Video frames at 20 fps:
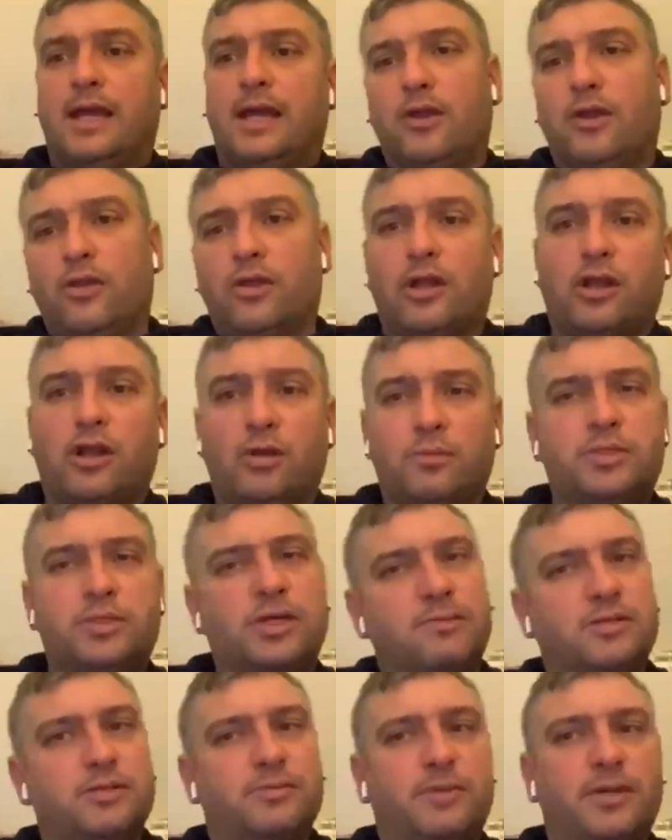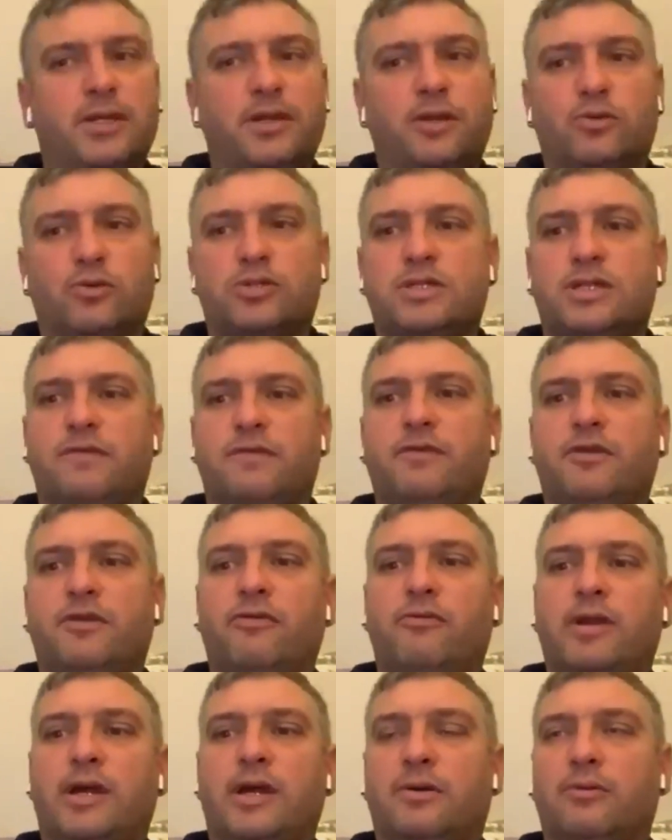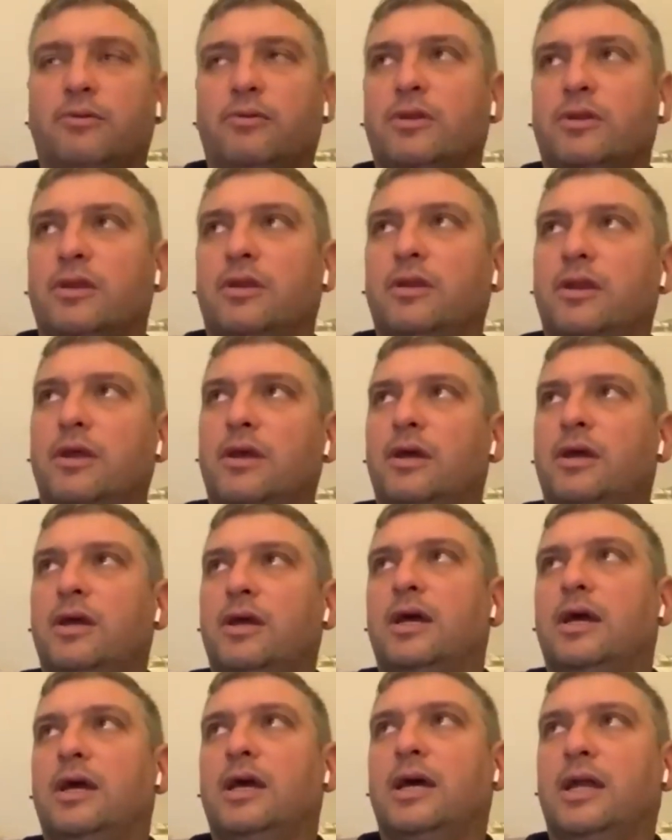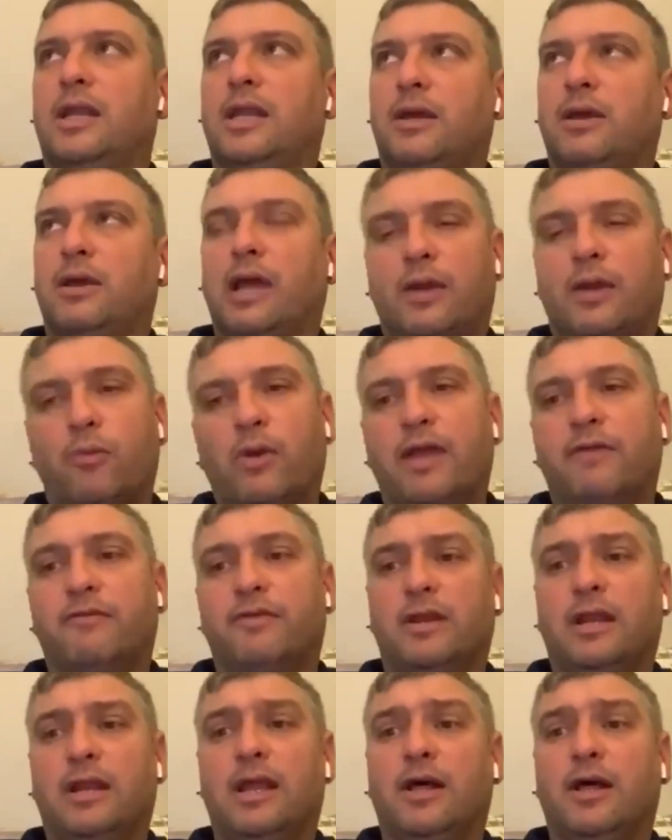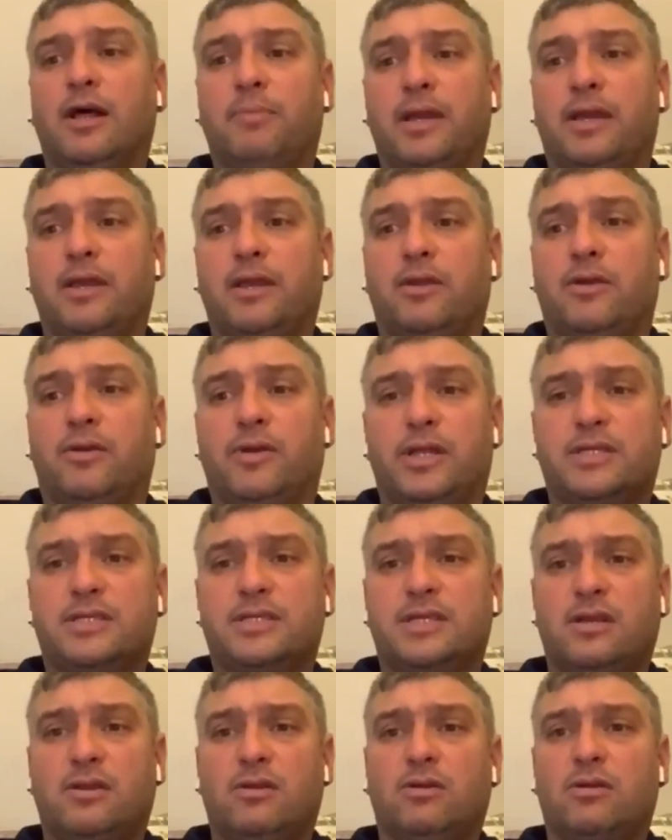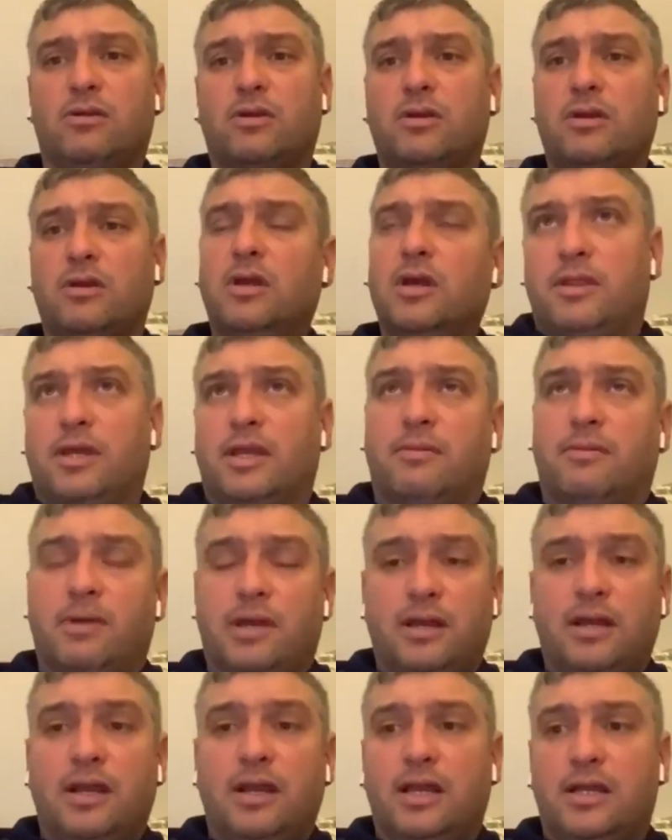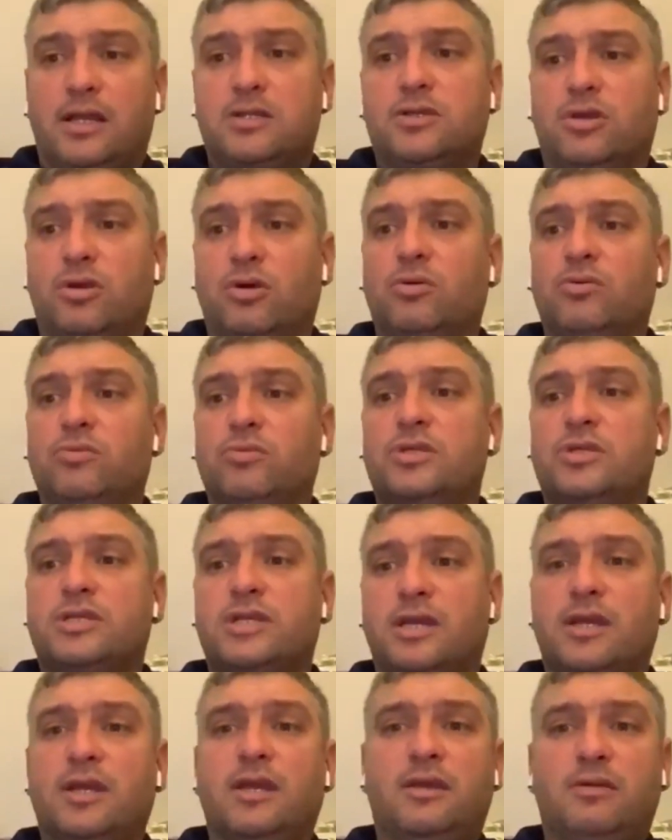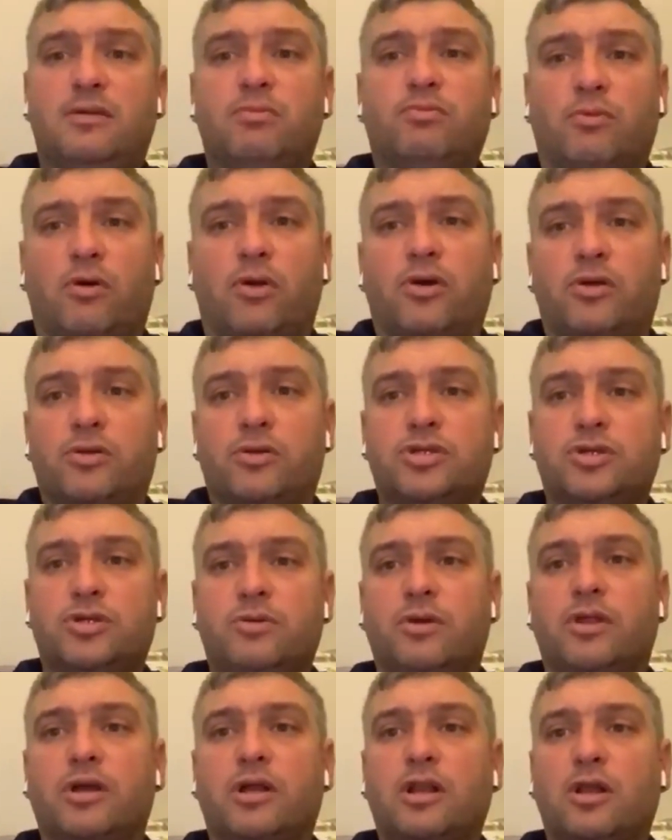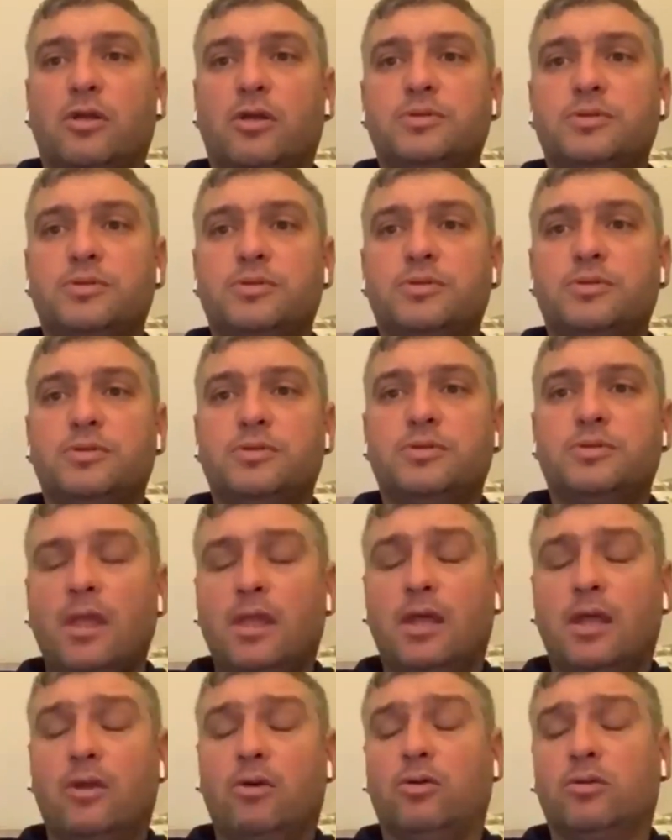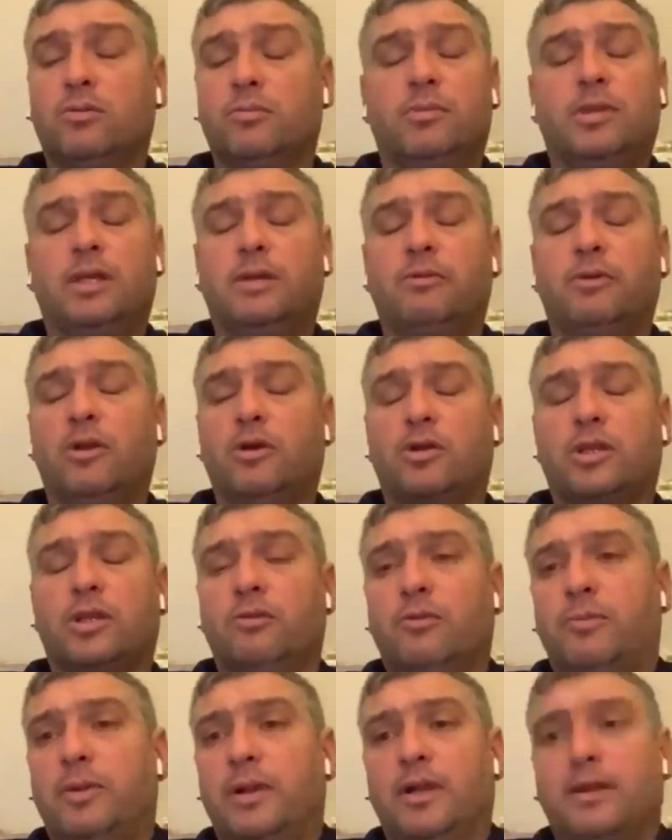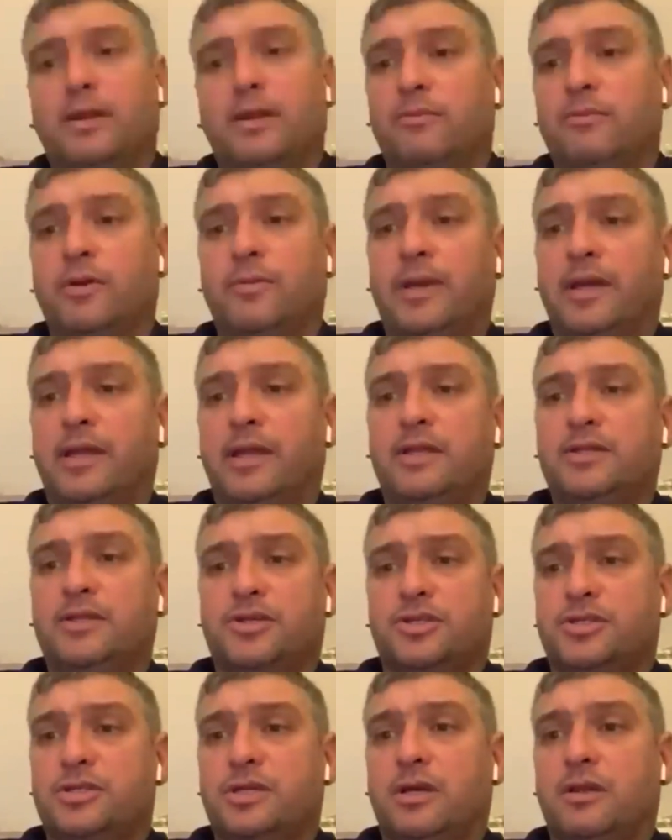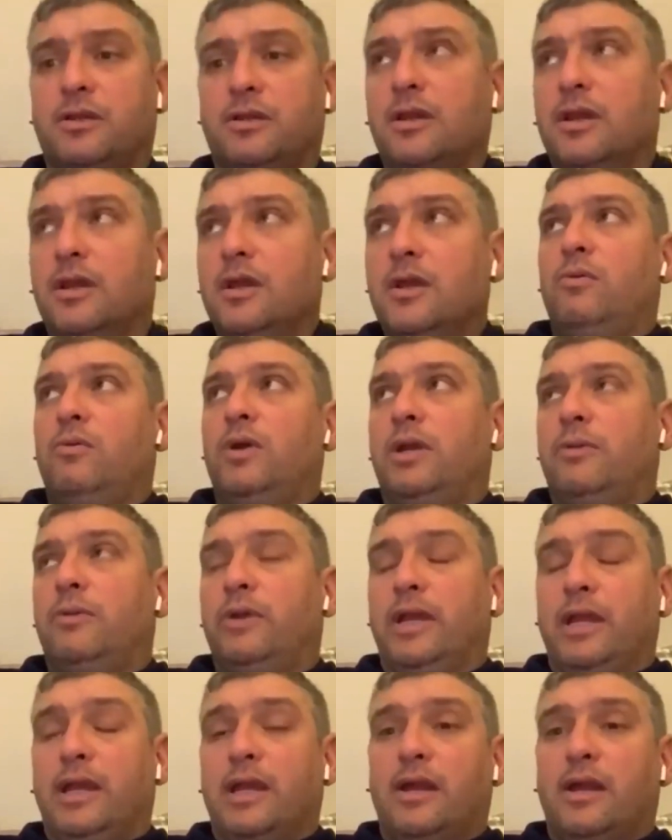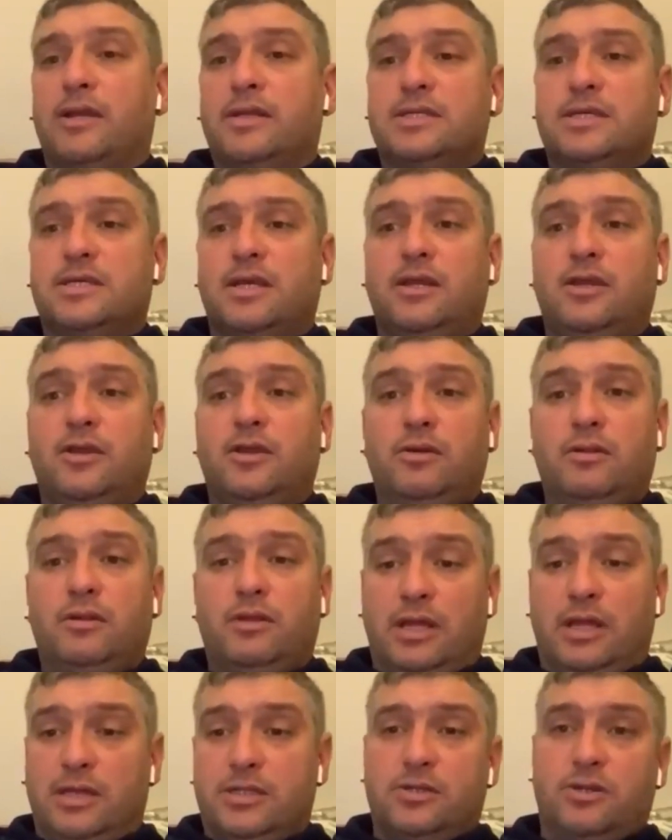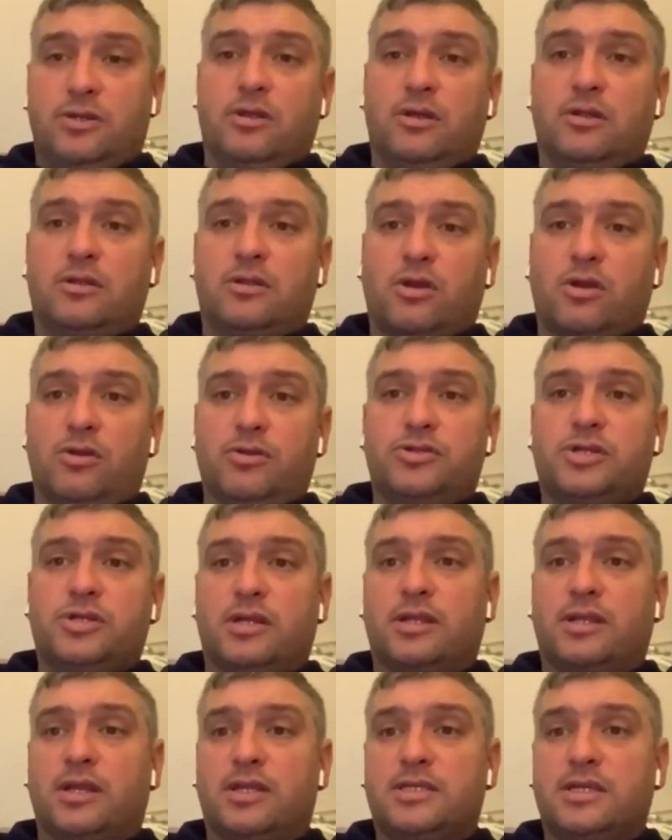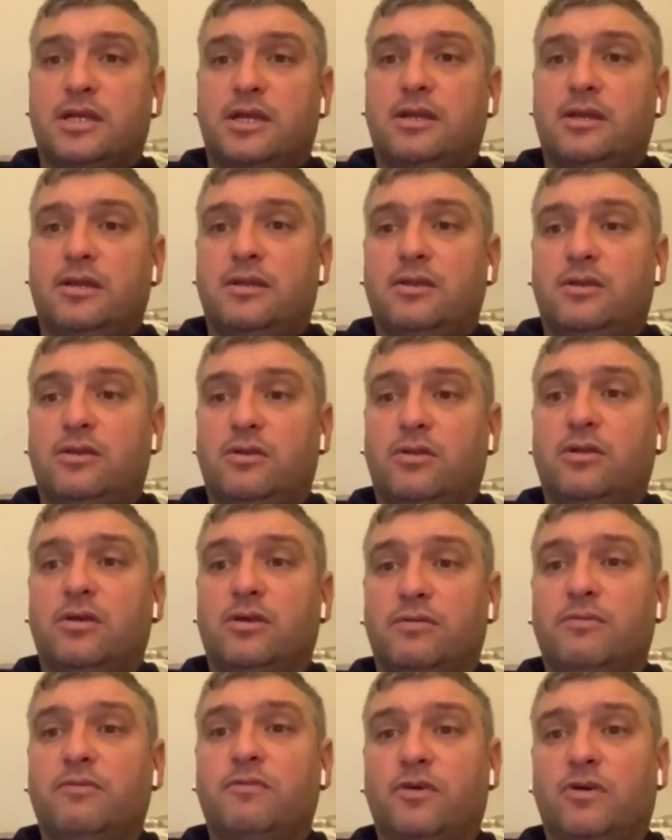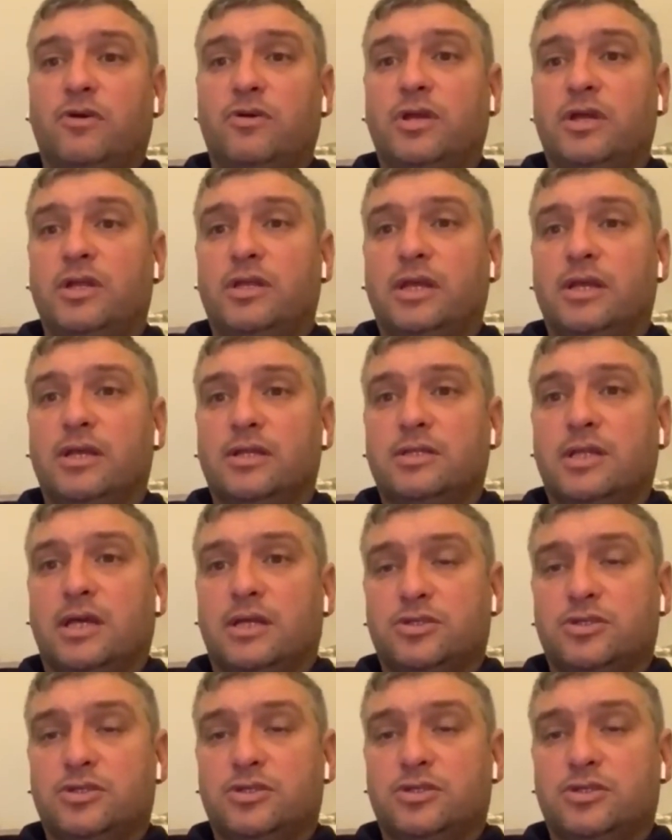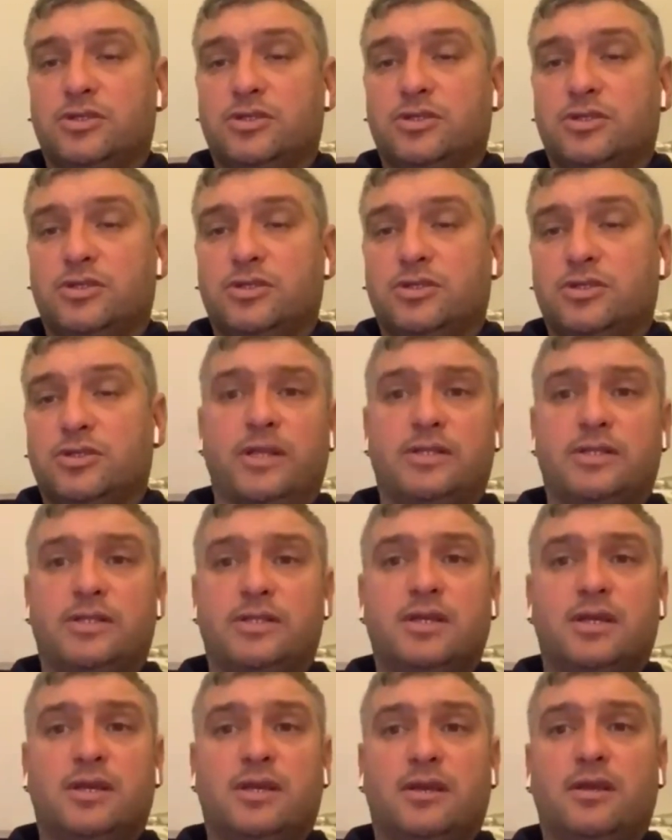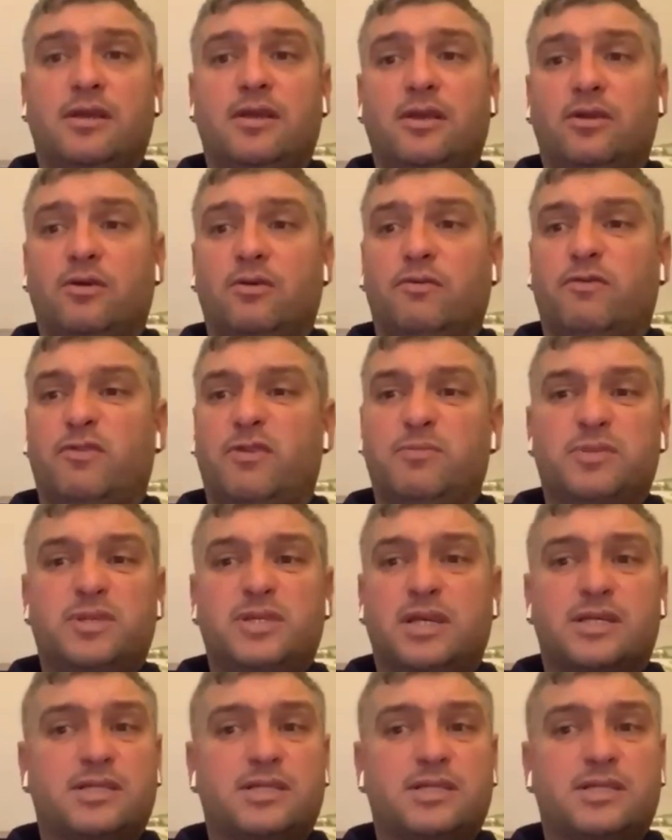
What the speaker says: and other clubs seemed to be, sniffing around, and I wavered a little bit, and I said, look, I think I might like to go and see 1 or 2 other clubs now. And then Oldham, they were brilliant with me, and they just said, we can guarantee there's another contract, and I signed another 4-year deal. That took me to the age of 20, from